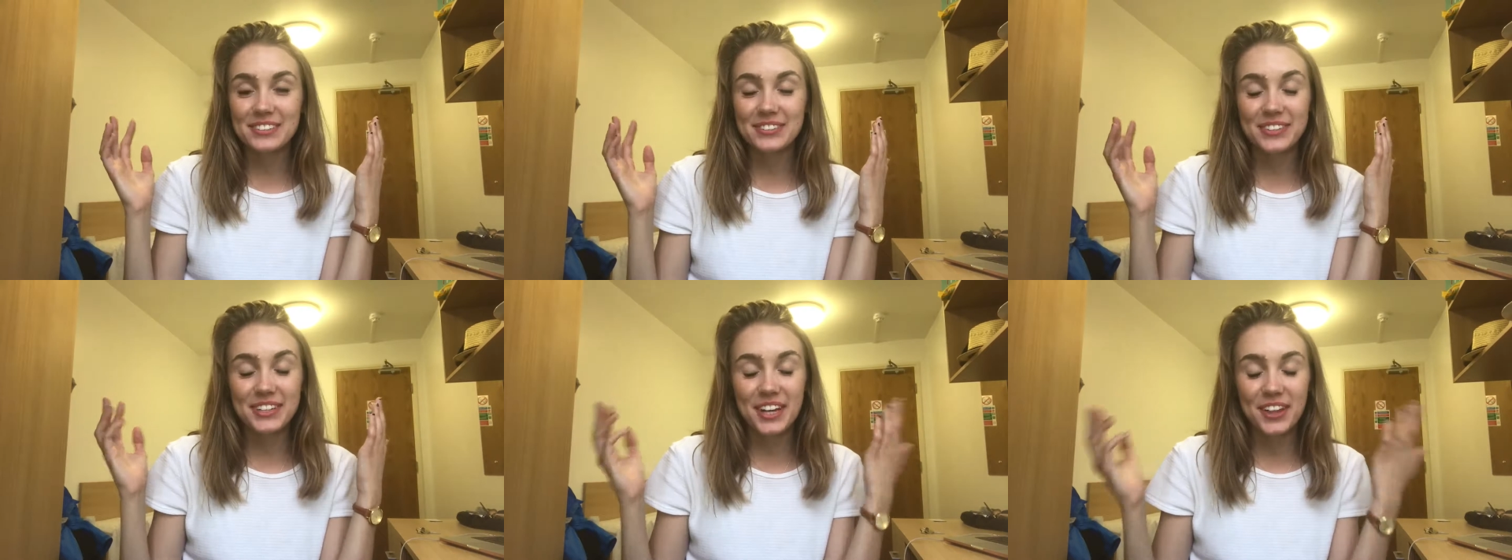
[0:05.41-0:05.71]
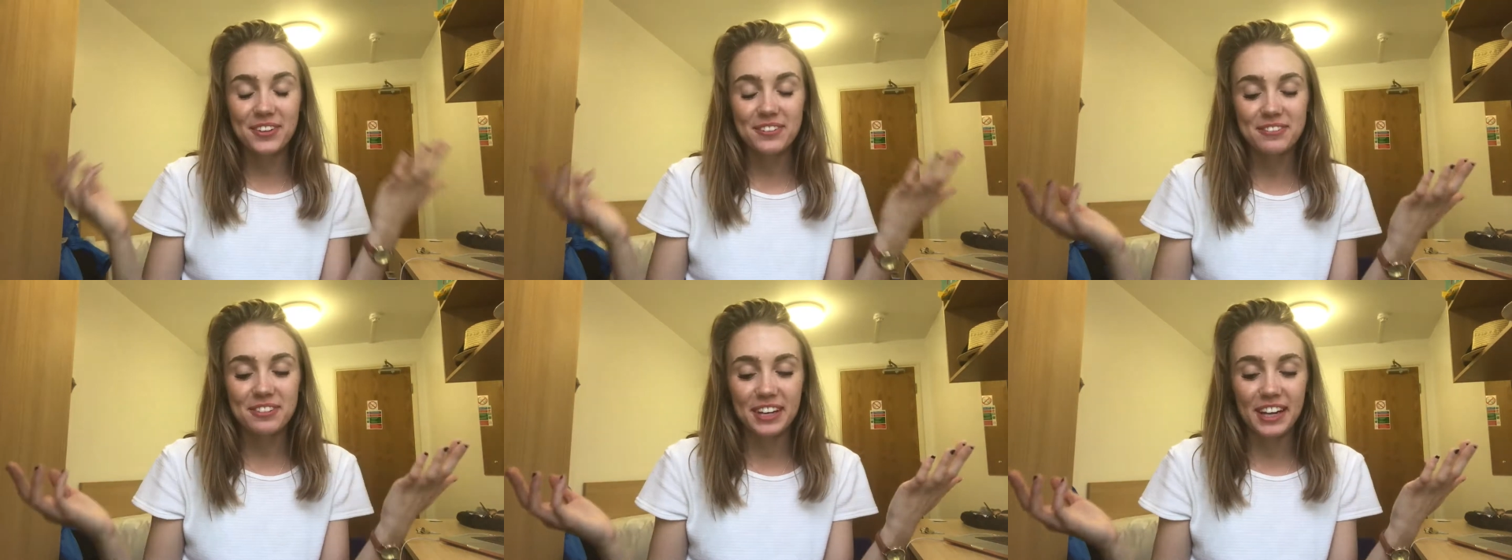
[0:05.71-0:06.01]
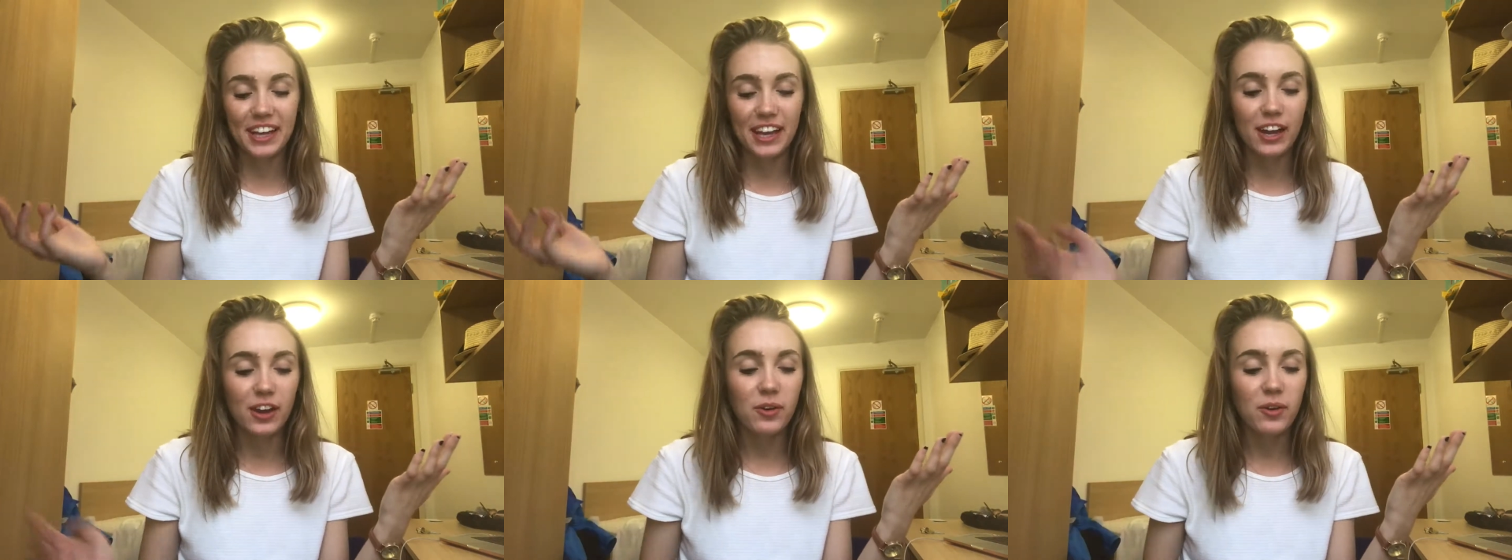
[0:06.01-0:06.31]
another
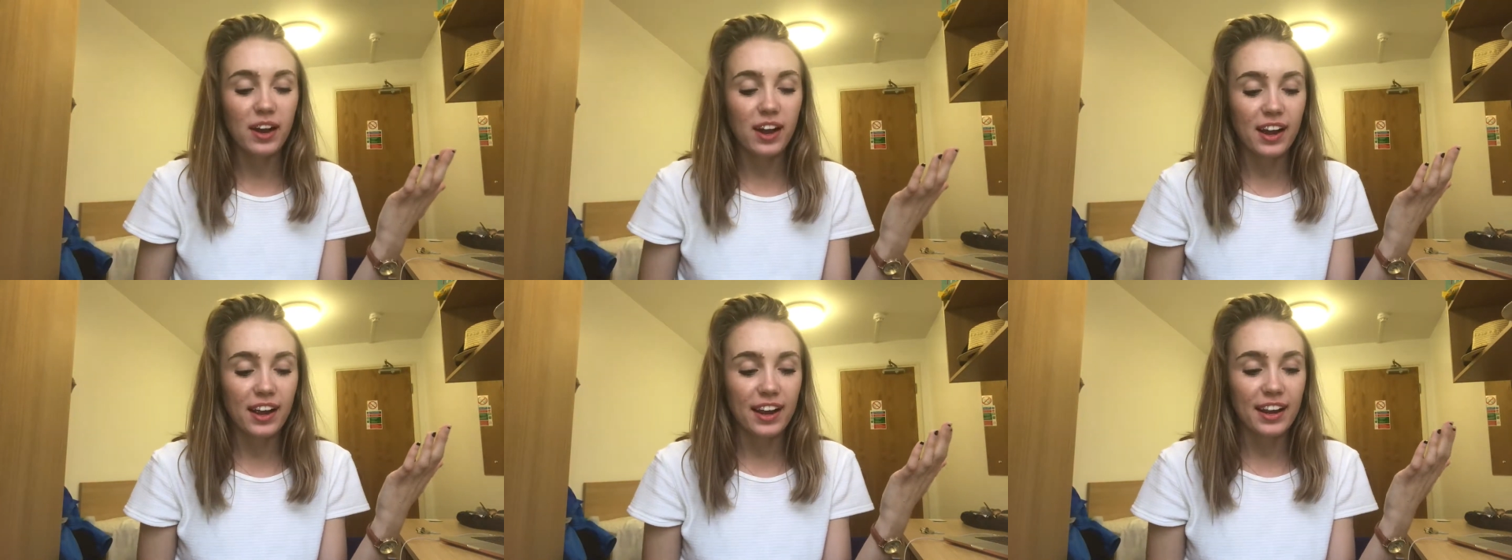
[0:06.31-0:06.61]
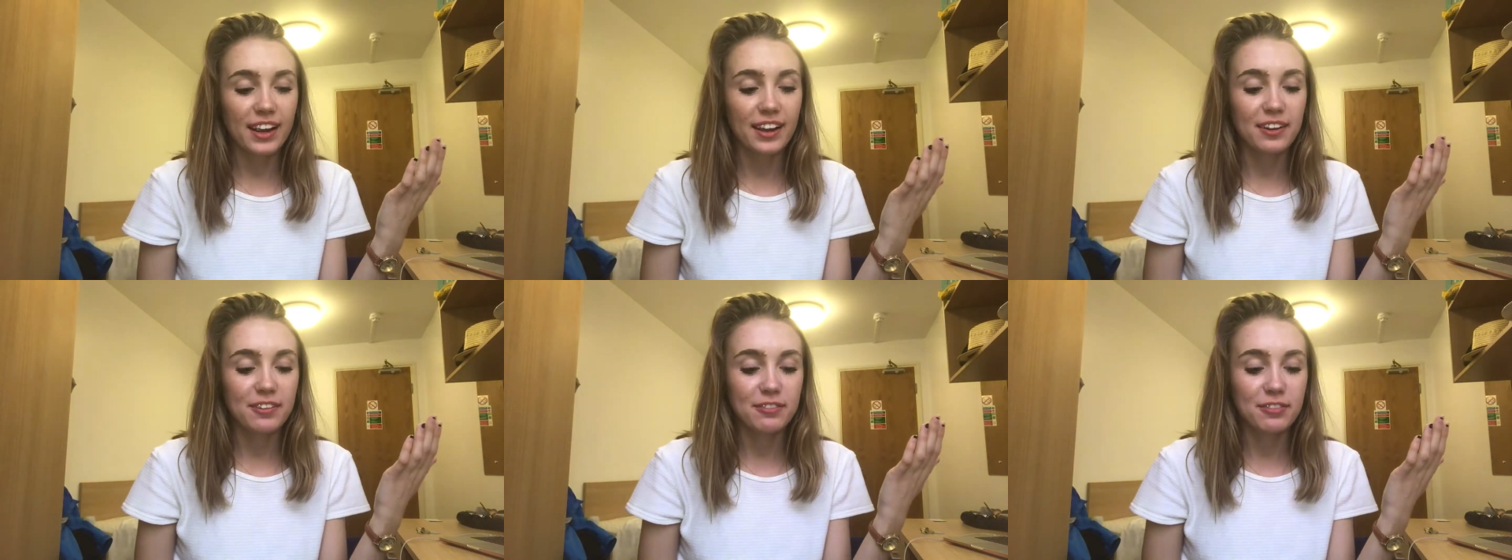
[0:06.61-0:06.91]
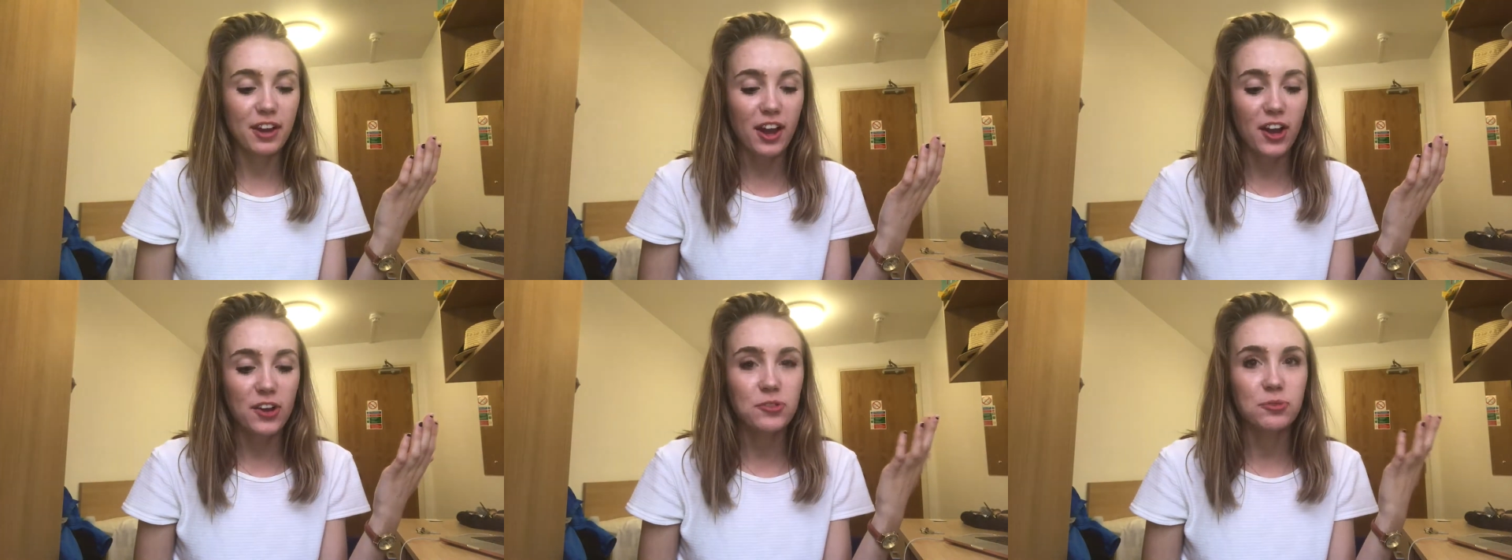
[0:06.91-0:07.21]
video. I have
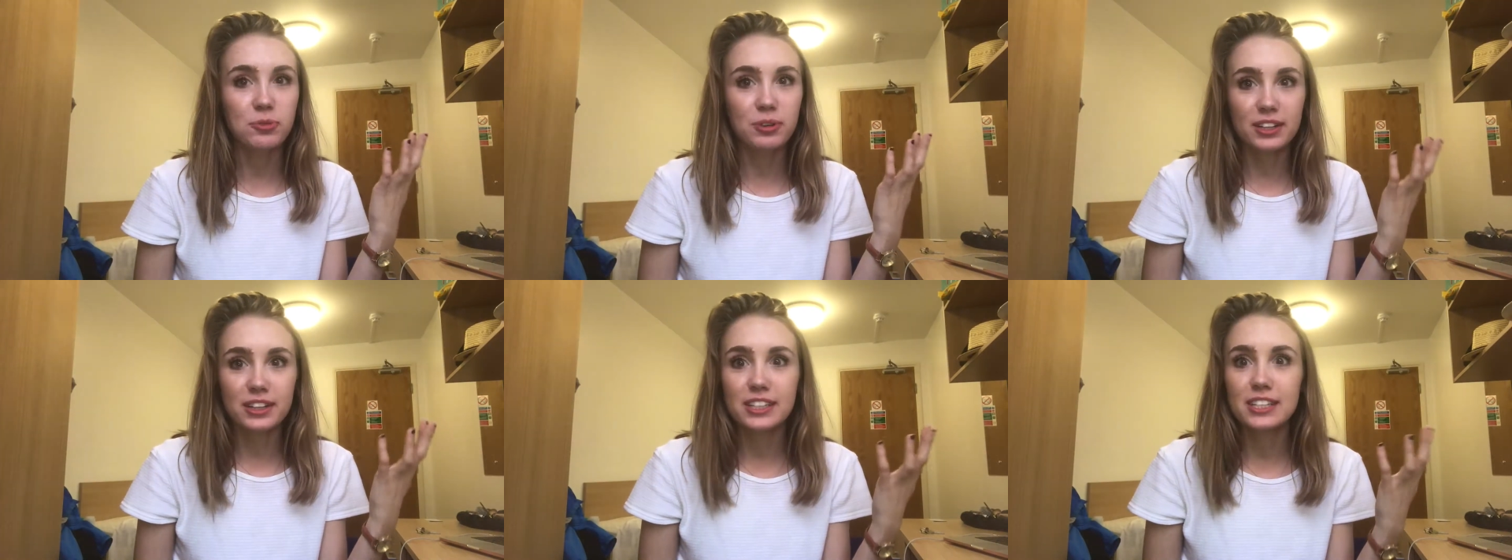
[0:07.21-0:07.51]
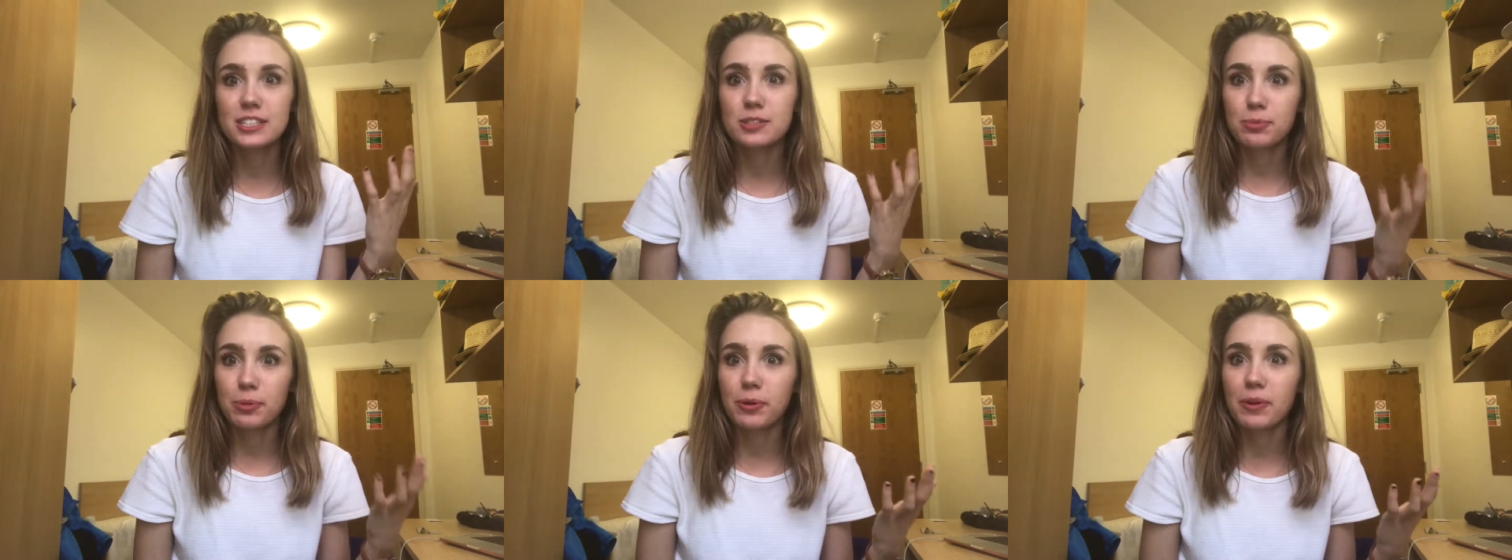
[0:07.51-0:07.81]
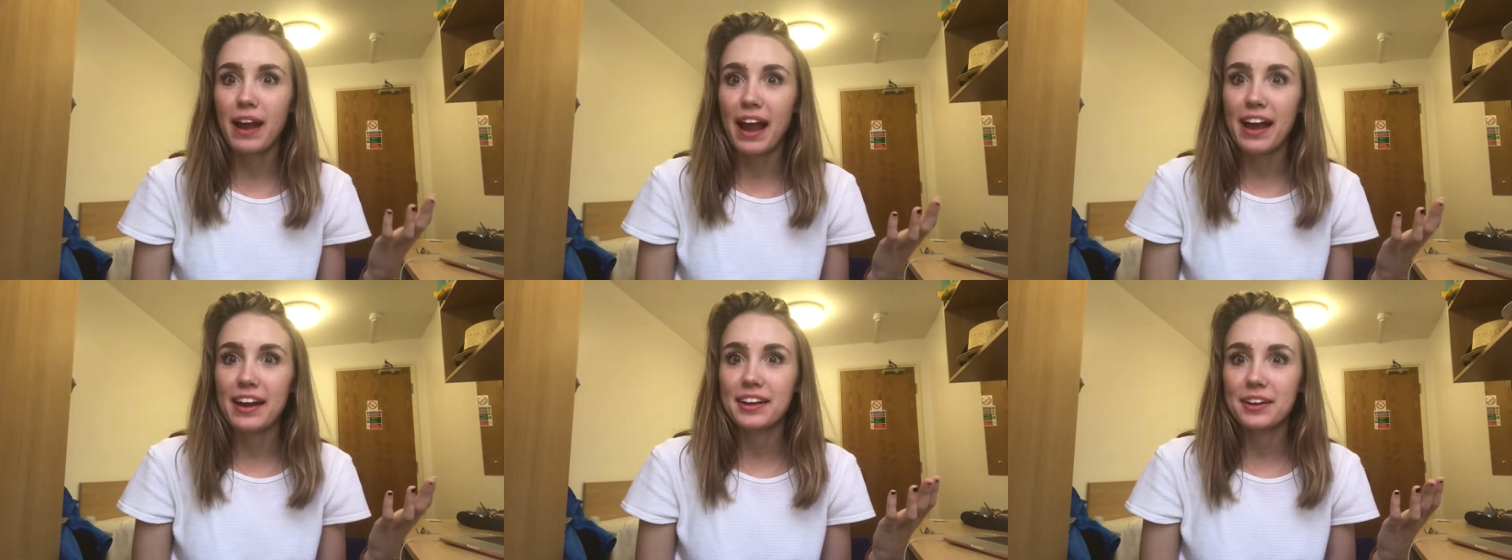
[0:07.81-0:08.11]
gotten really
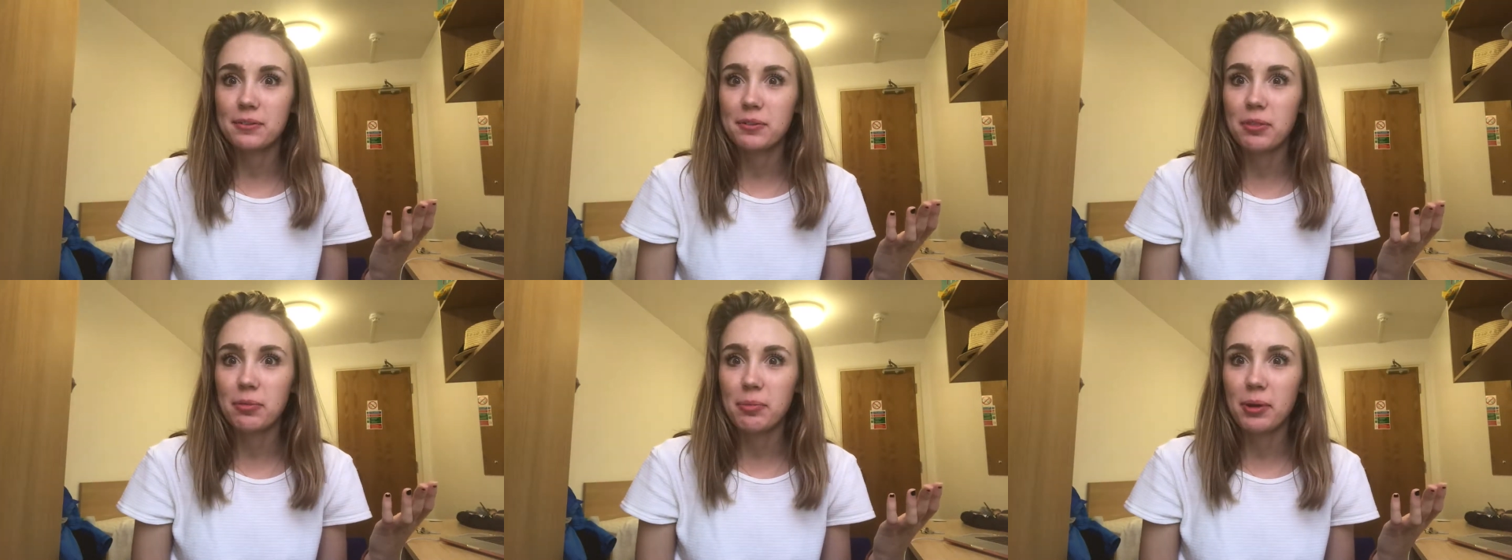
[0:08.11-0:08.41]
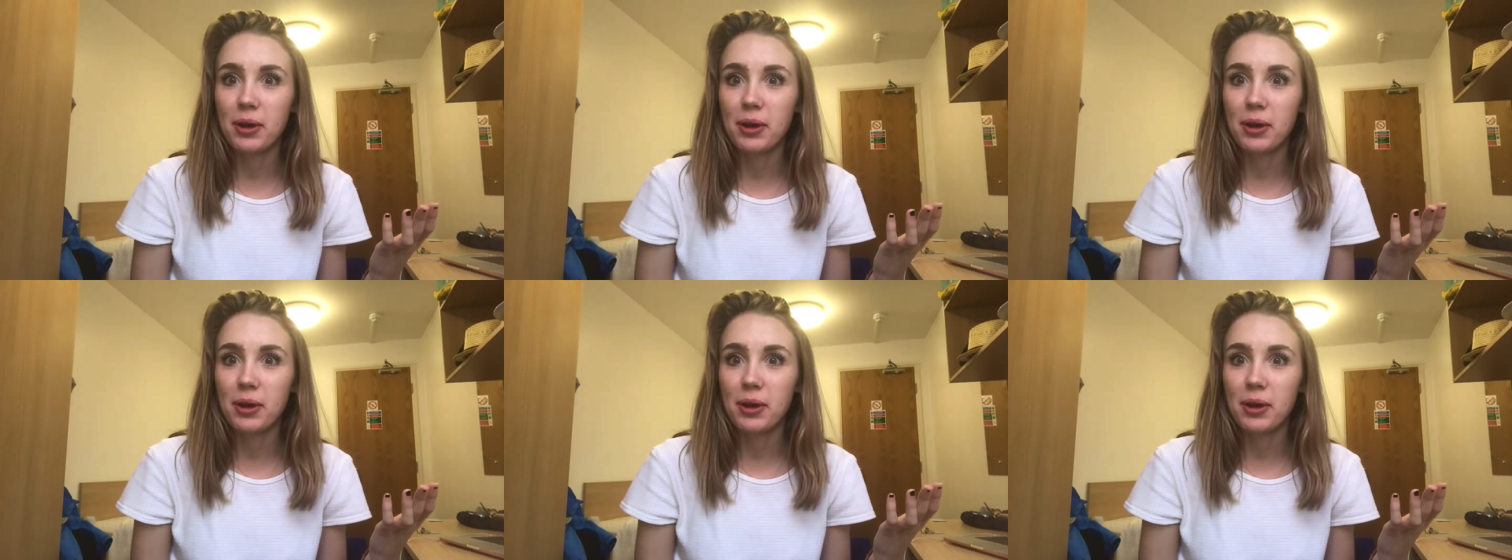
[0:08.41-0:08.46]
sporadic with